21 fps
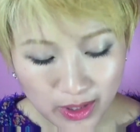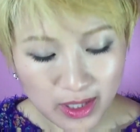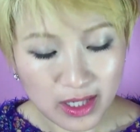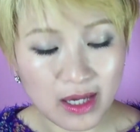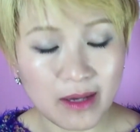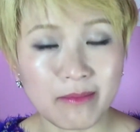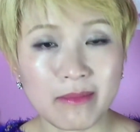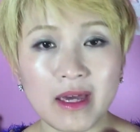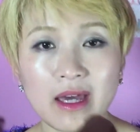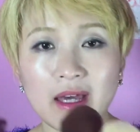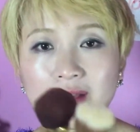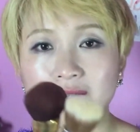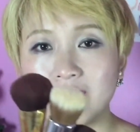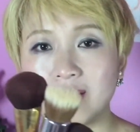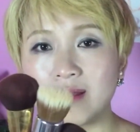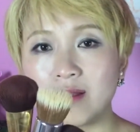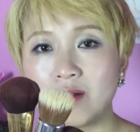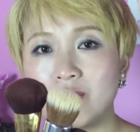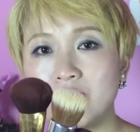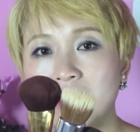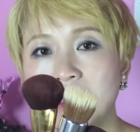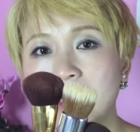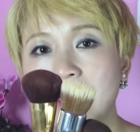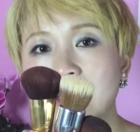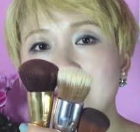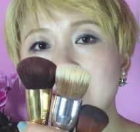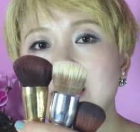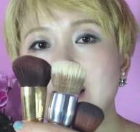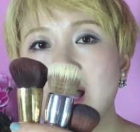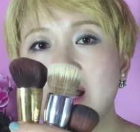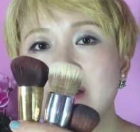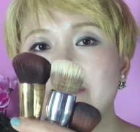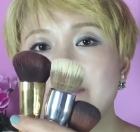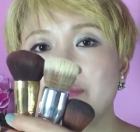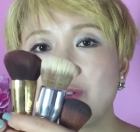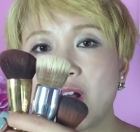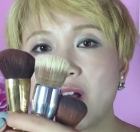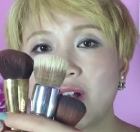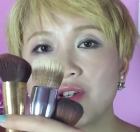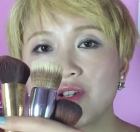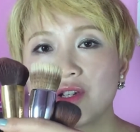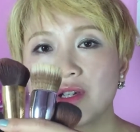recommend. So these kind of
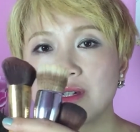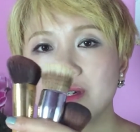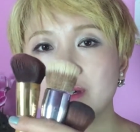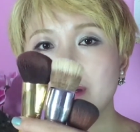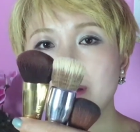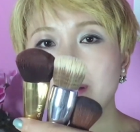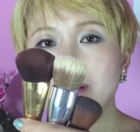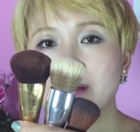brush,